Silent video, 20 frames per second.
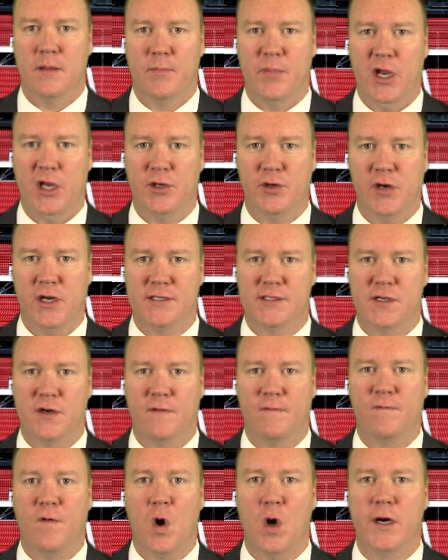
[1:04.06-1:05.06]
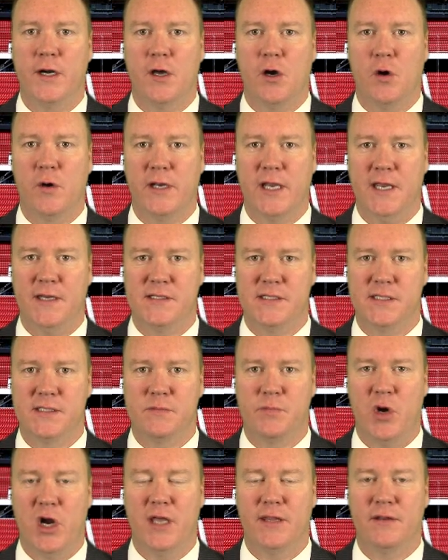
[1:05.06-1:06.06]
Patriots are 4-0 against the
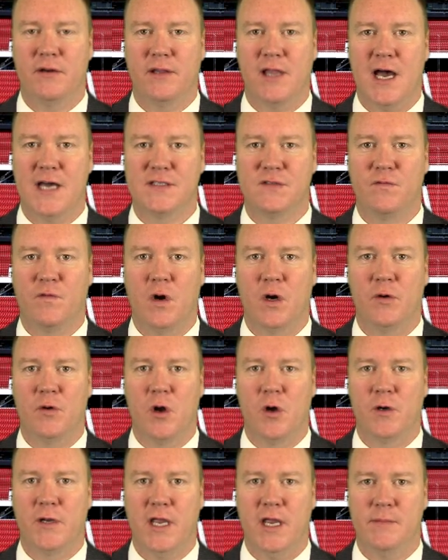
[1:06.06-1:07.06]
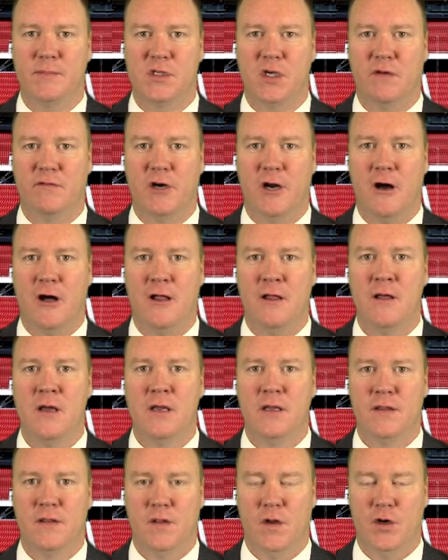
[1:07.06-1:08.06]
spread in their last 4 road games overall,
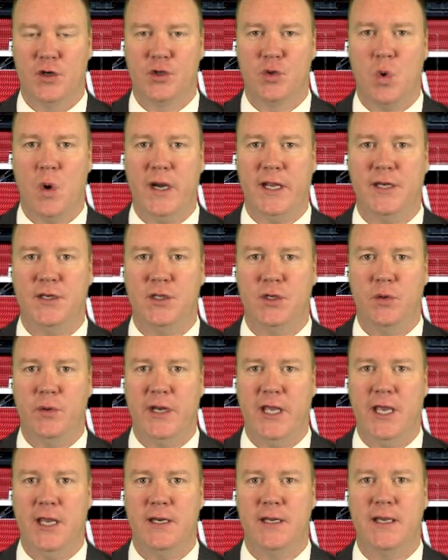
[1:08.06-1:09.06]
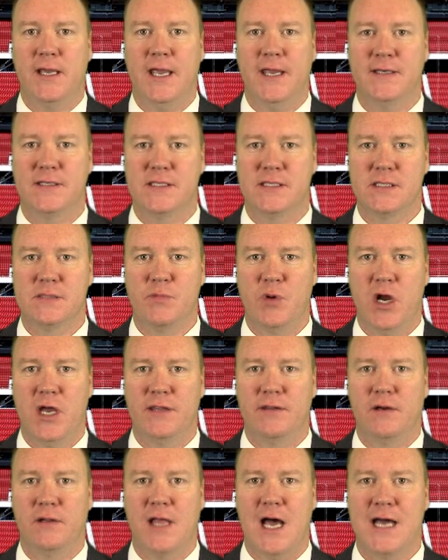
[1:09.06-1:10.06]
and they're 22-8 against the spread
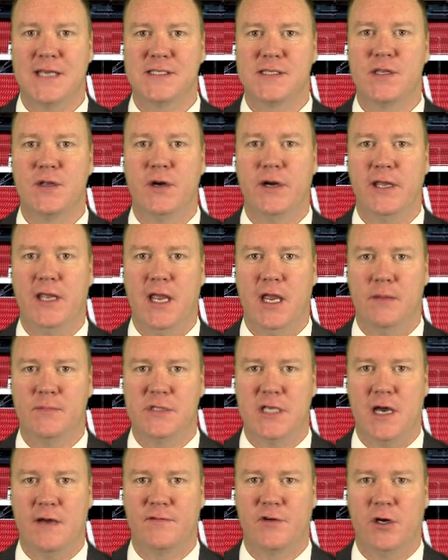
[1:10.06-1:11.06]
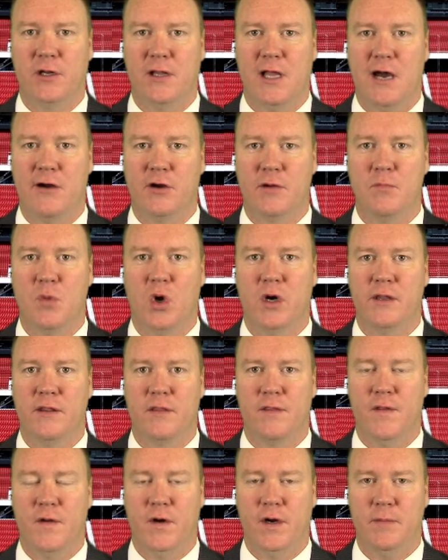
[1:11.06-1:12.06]
in their last 30 games after allowing more than
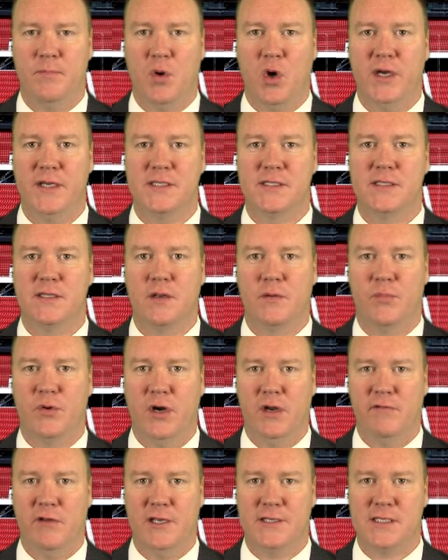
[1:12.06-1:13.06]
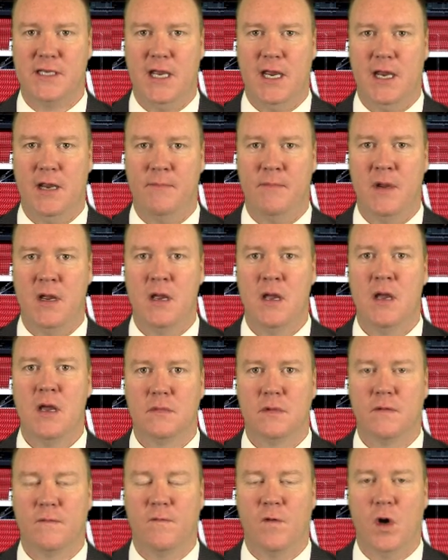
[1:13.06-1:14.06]
30 points in their previous game.
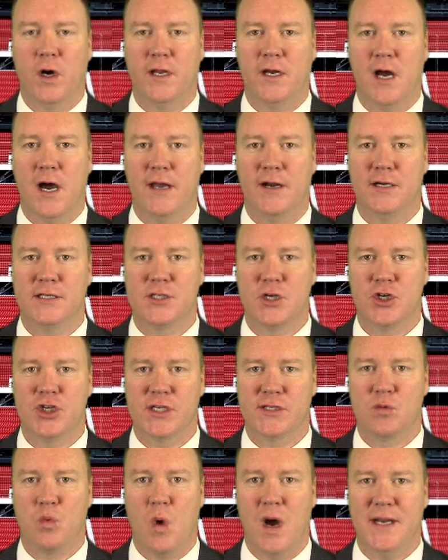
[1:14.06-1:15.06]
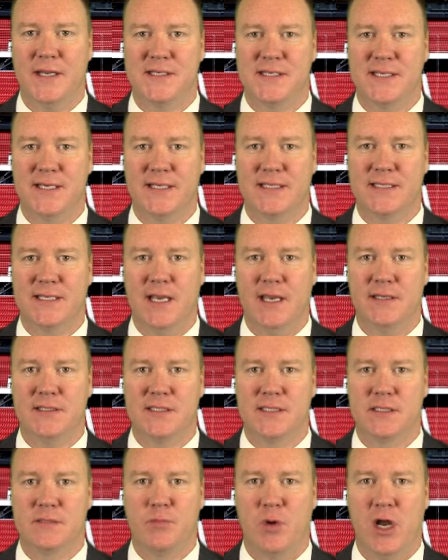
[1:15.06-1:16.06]
The 49ers are just 1-6
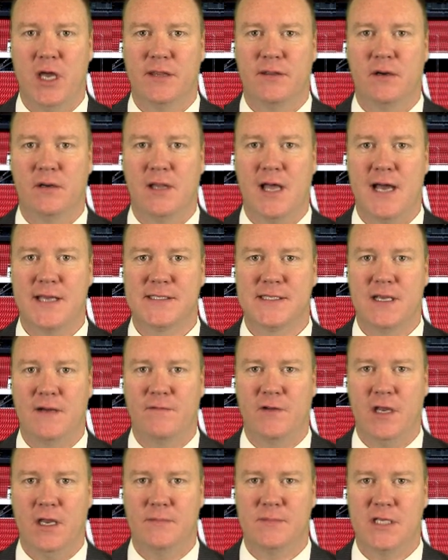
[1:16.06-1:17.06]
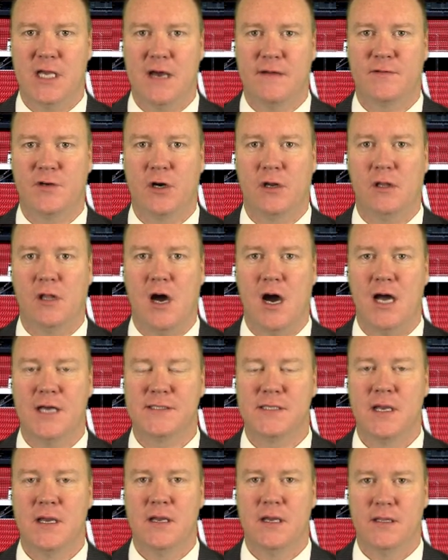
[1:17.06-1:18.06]
against the spread in their last 7 games after a
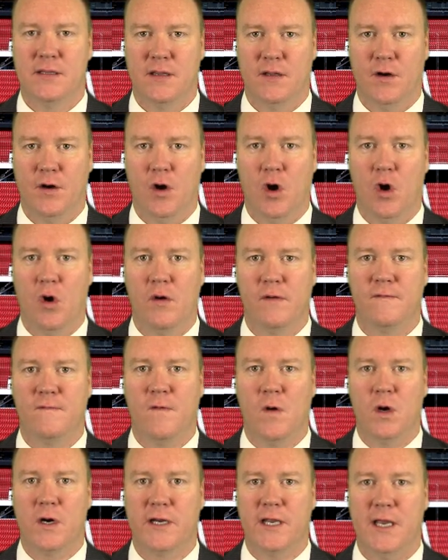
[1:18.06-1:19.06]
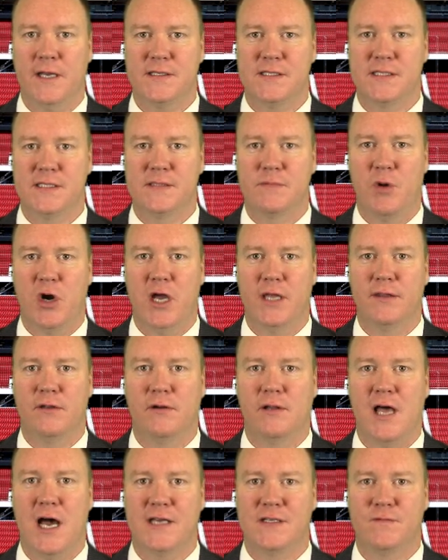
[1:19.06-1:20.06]
loss, and they're 0-4 against the spread in
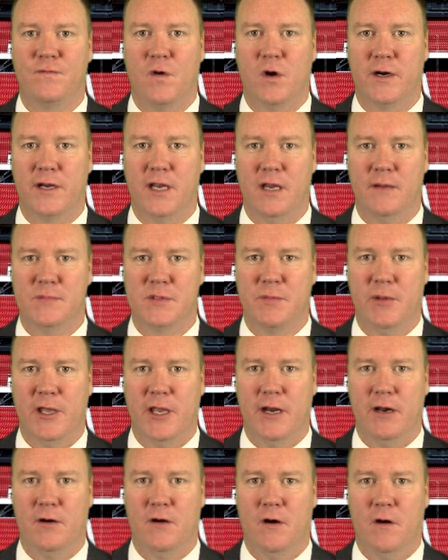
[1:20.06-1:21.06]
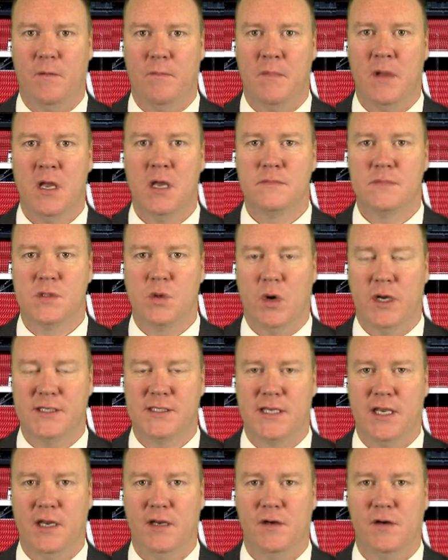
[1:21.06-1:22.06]
their last 4 games played at home. So
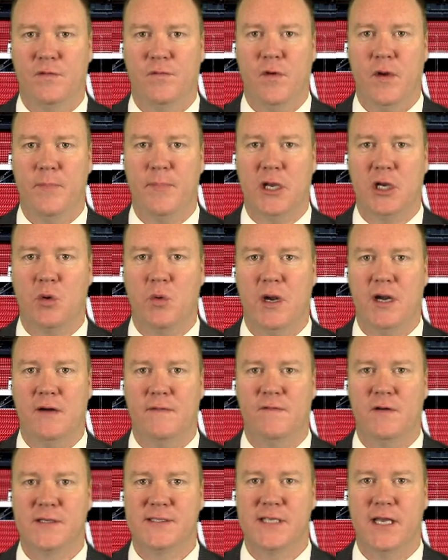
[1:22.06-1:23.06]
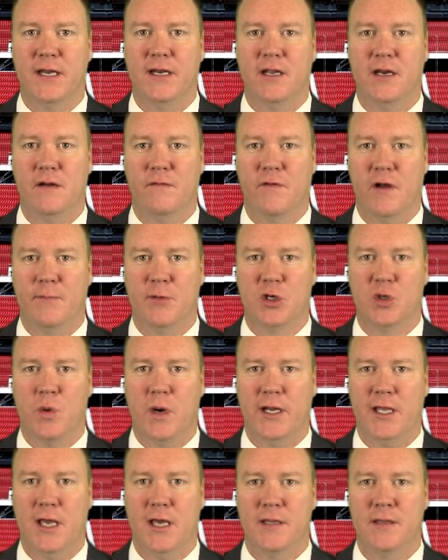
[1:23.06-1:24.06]
once again, your free pick winner for Sunday, November
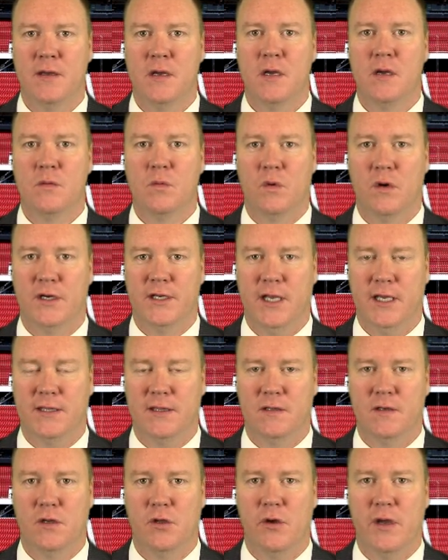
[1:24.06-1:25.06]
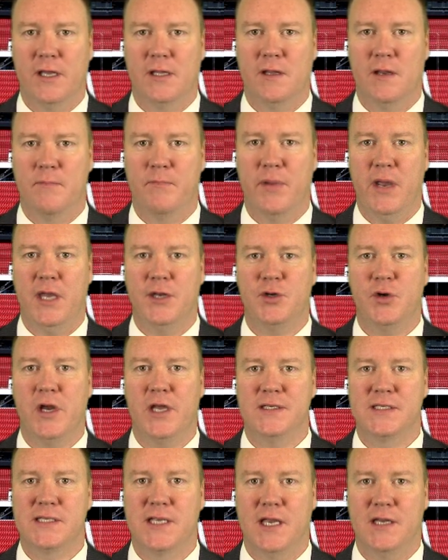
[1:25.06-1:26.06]
20th, we're taking the New England
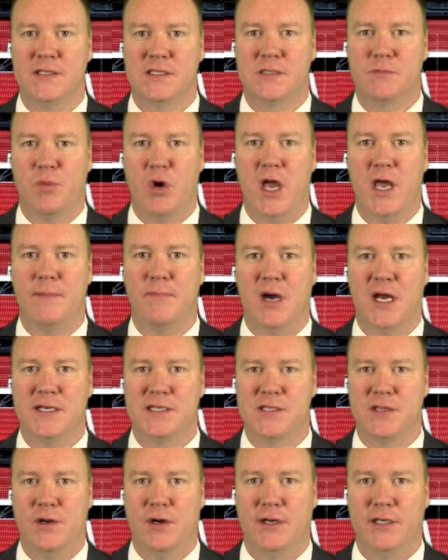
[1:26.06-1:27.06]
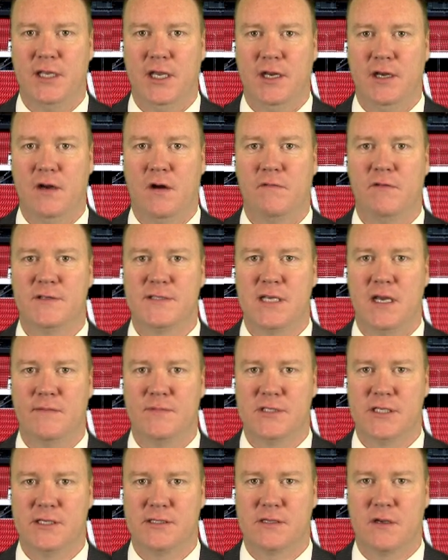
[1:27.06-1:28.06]
Patriots against spread, minus 13 over the San
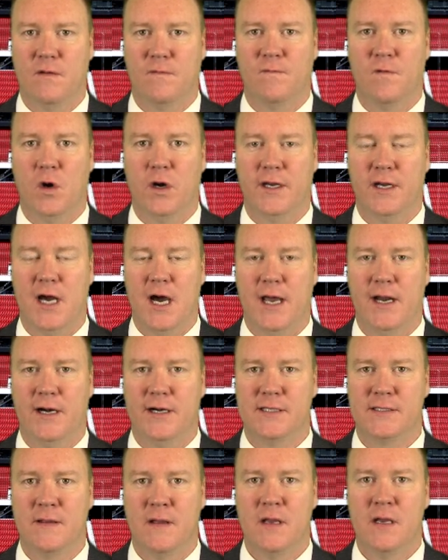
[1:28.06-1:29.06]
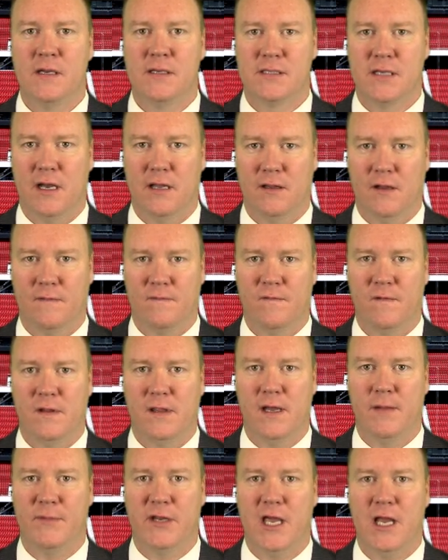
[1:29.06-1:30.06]
Francisco 49ers. I look for
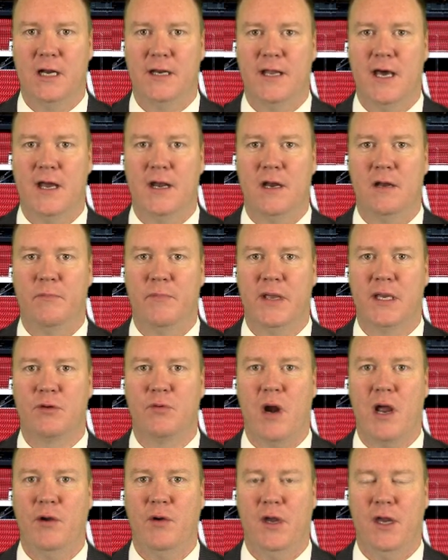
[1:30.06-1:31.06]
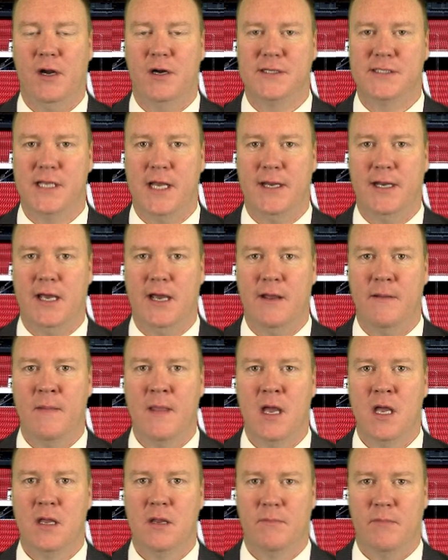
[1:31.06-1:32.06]
them to get it done in the big route here Sunday.
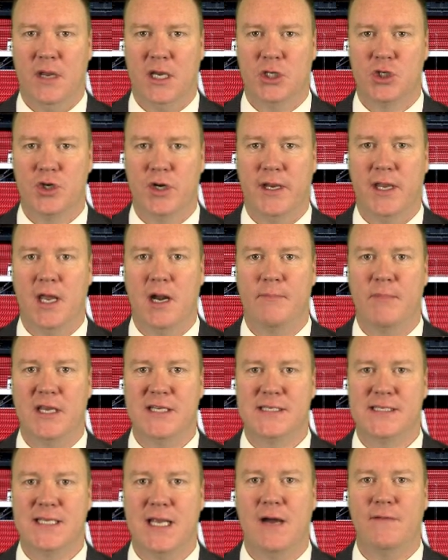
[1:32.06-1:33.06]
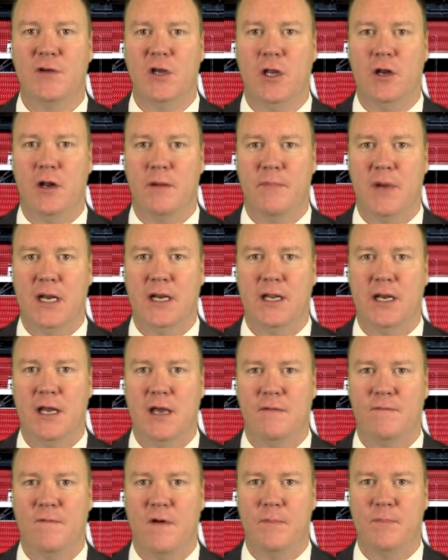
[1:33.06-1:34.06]
Make sure you get on my 7-unit Monday
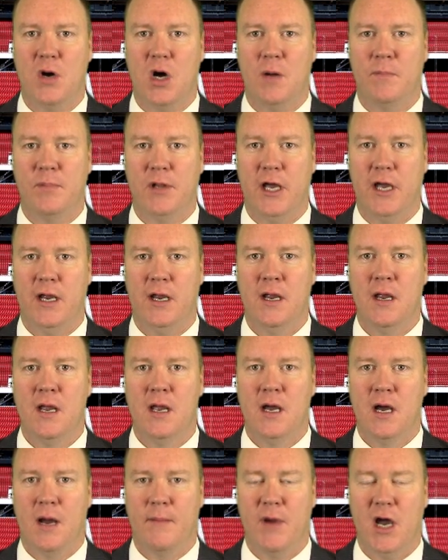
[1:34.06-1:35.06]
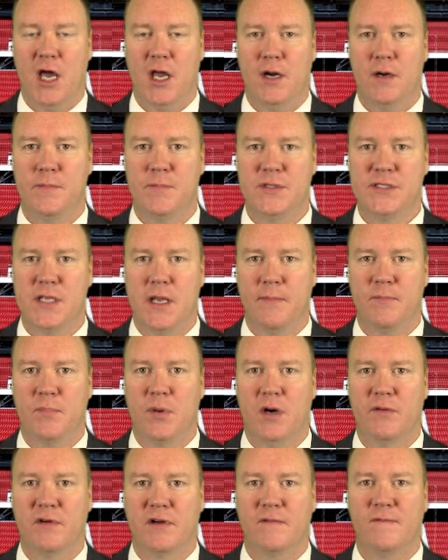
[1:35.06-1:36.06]
Night Football play. I'm 100%
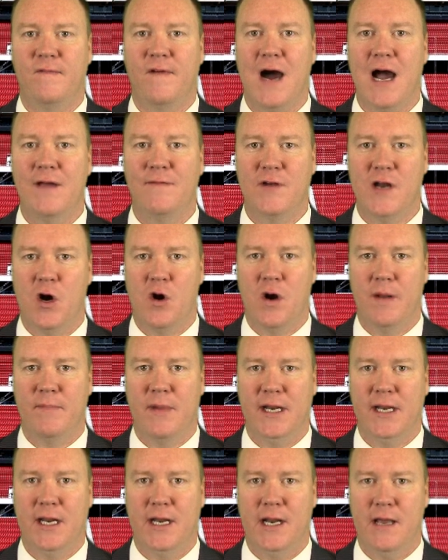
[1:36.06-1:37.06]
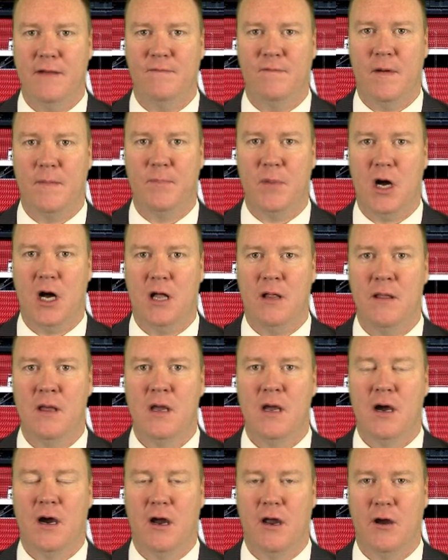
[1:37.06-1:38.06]
perfect, 5-0 on Monday Night Football.
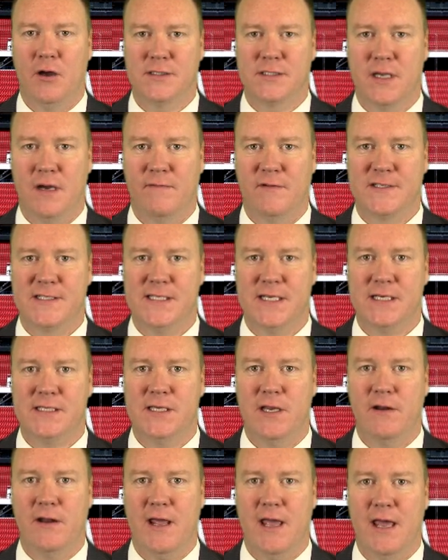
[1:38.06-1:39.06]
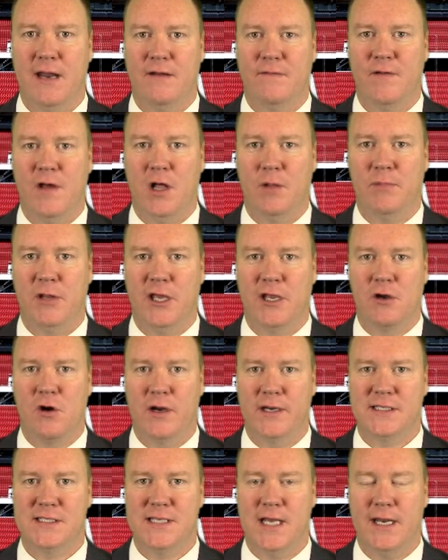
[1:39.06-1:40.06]
I also have a 6-unit NFL play
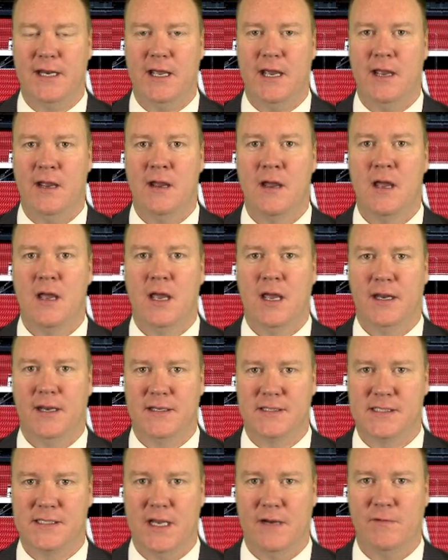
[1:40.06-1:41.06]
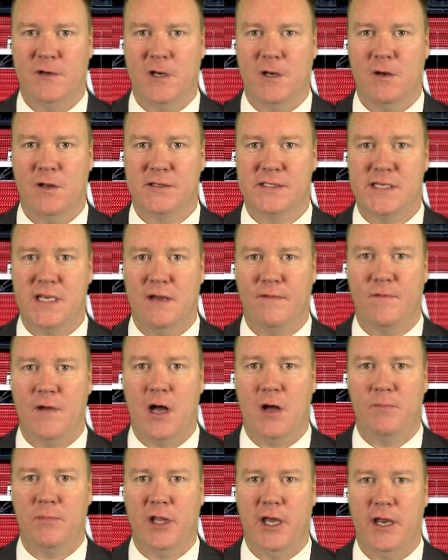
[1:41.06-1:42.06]
going Sunday and a 7-unit
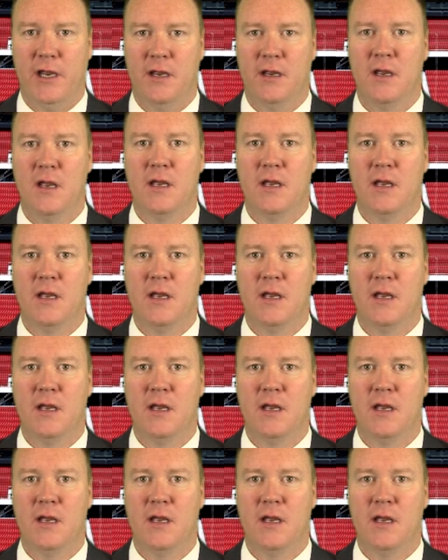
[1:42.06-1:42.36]
CFL play.